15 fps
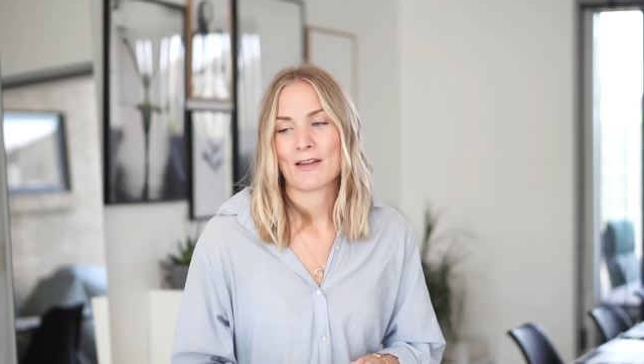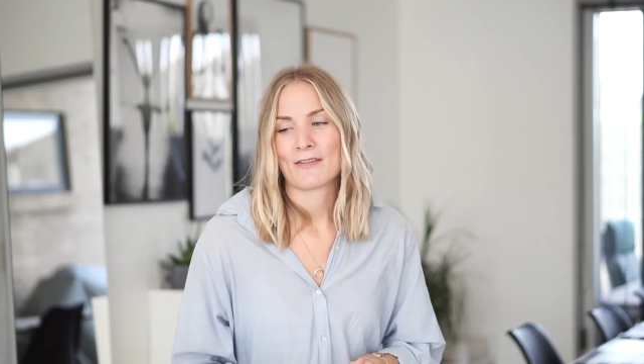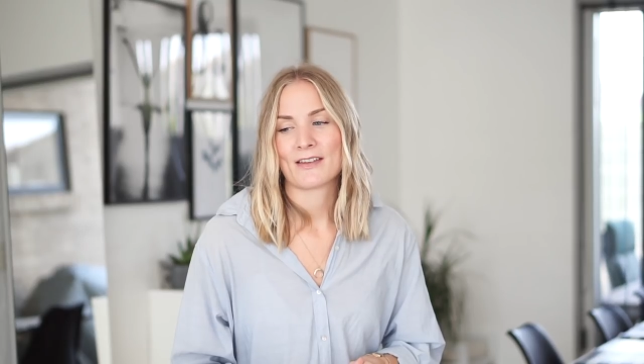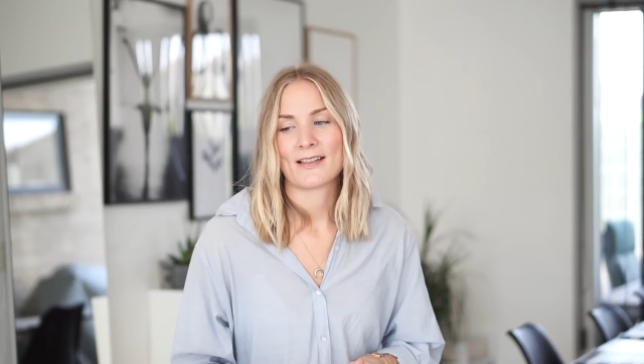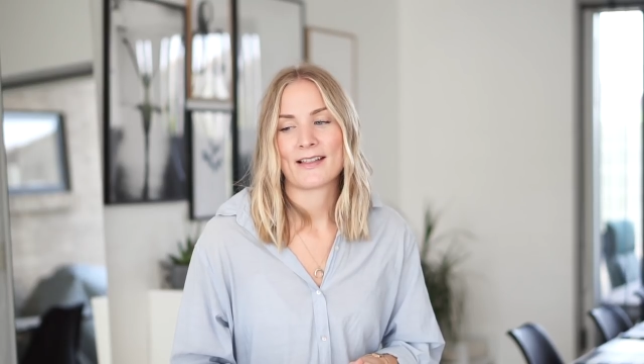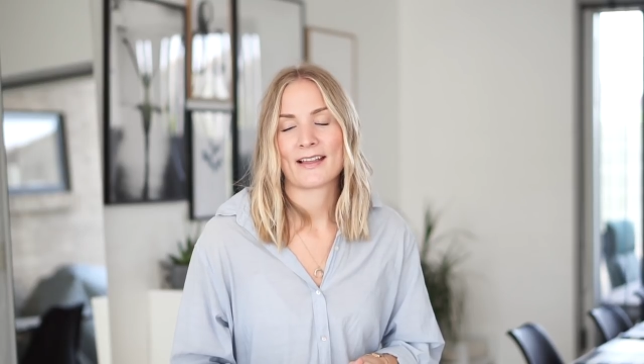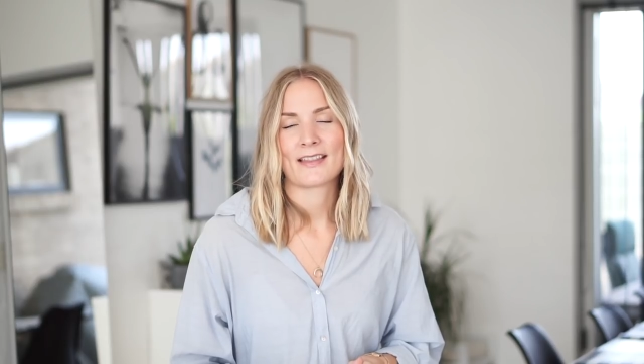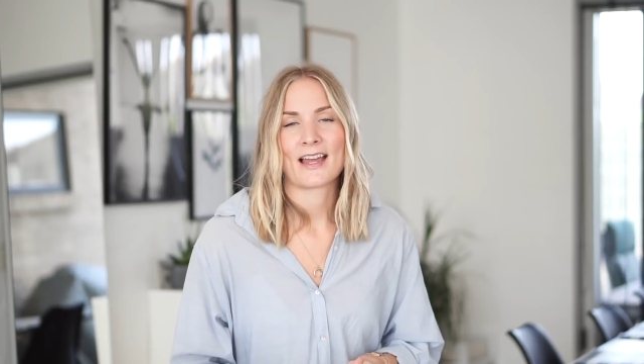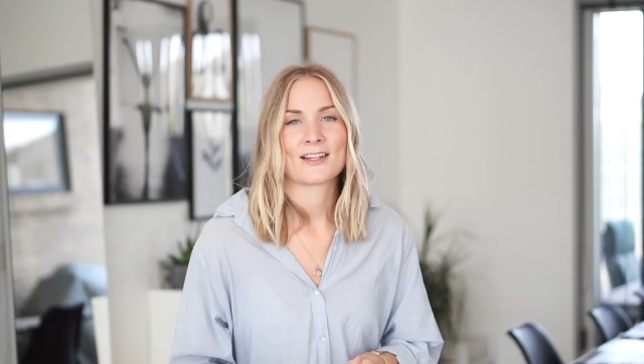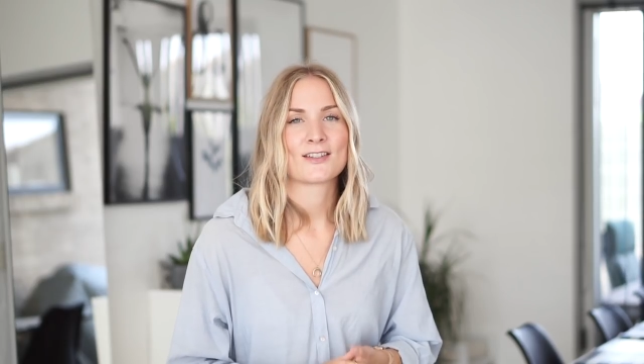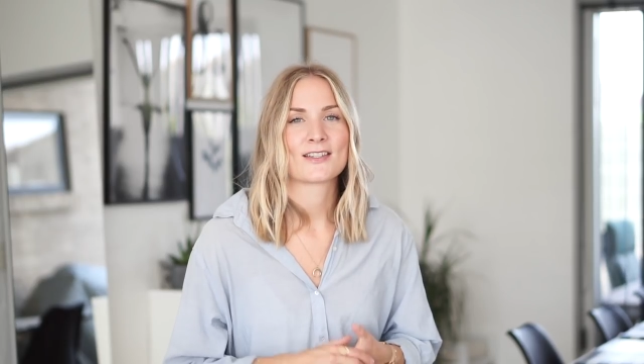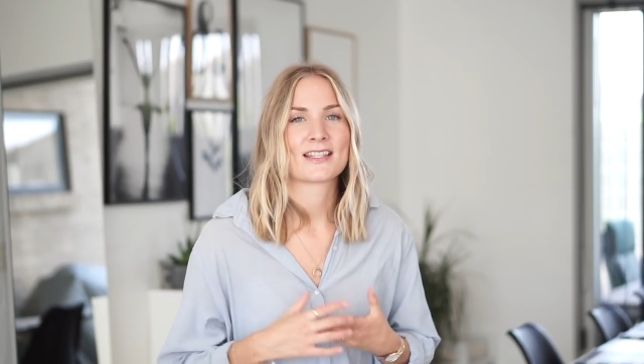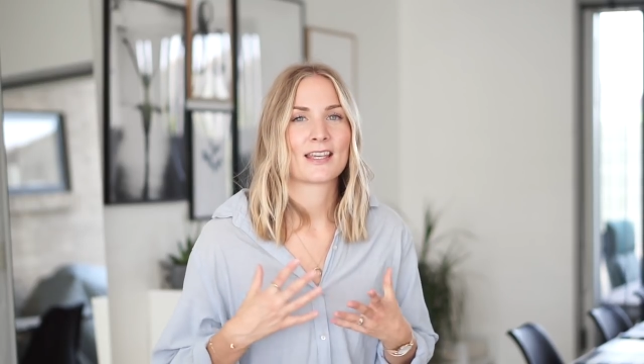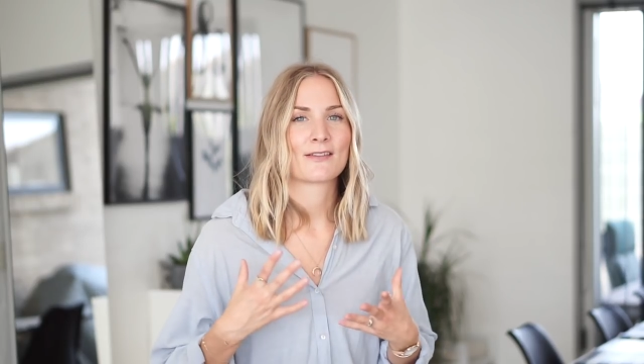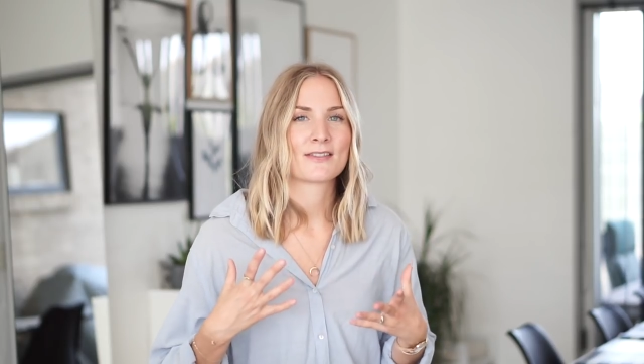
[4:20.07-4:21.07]
I feel like that
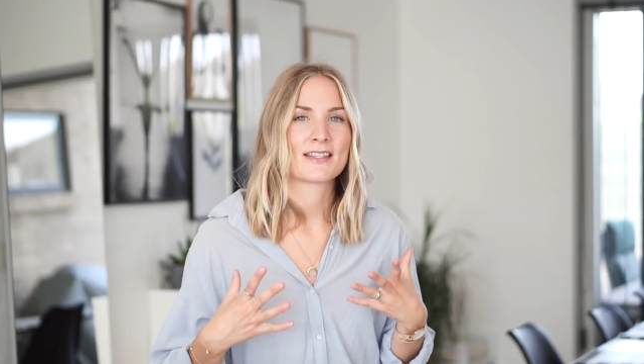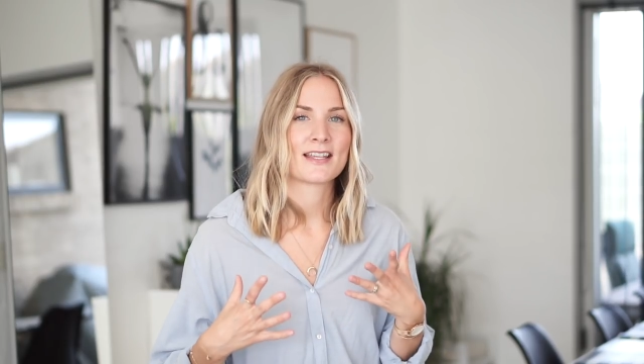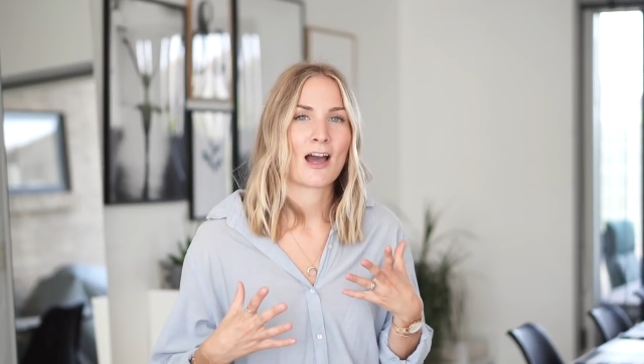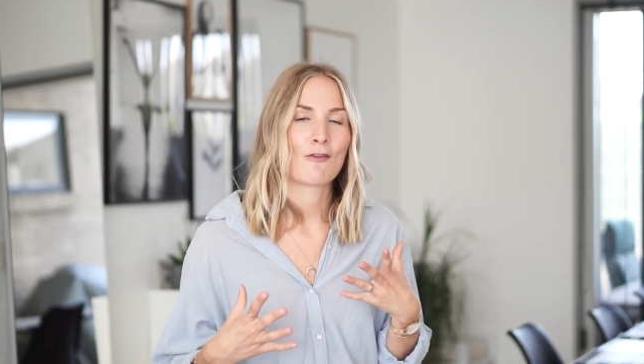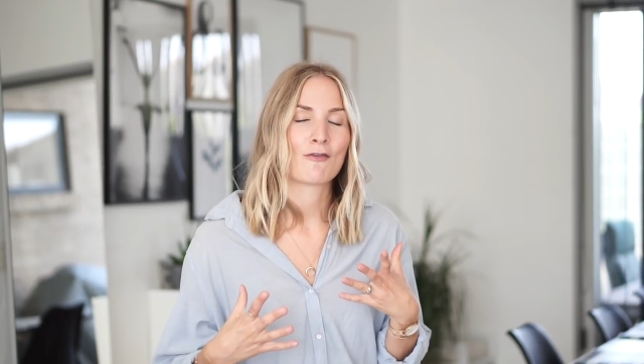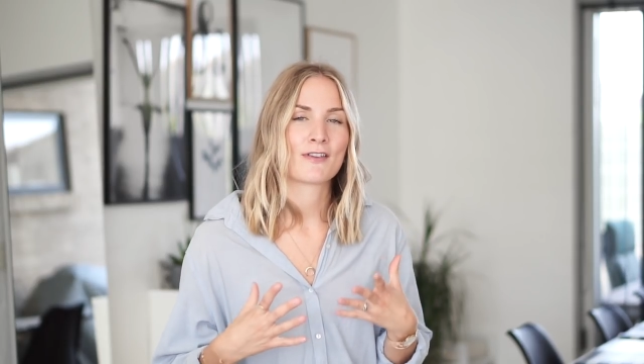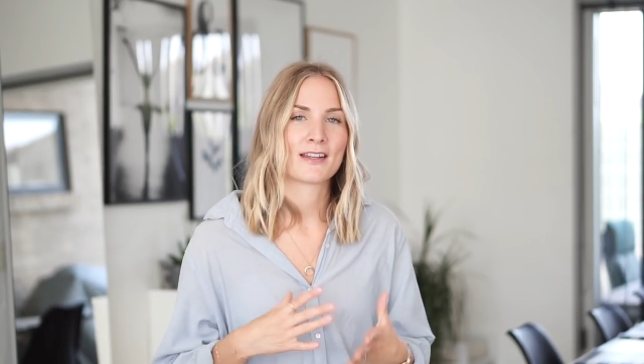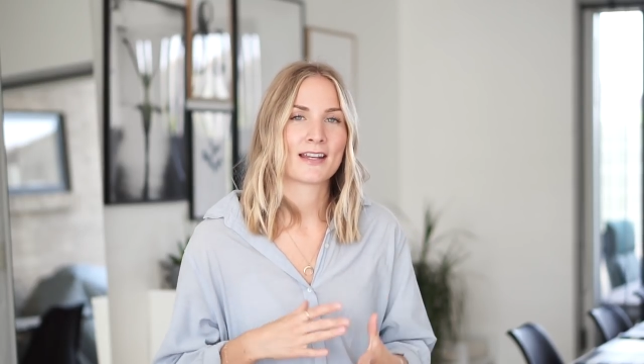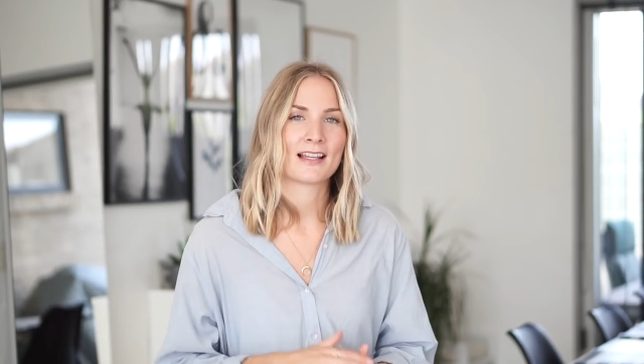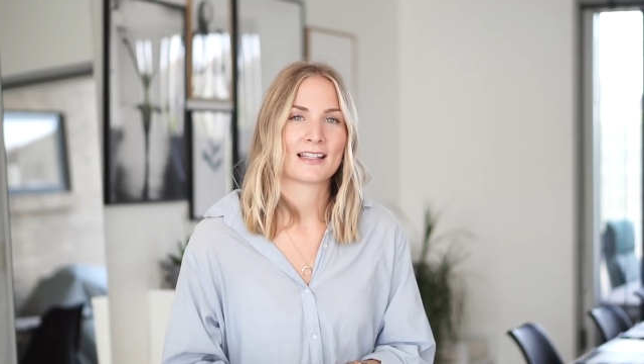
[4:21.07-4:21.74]
just gives the outfit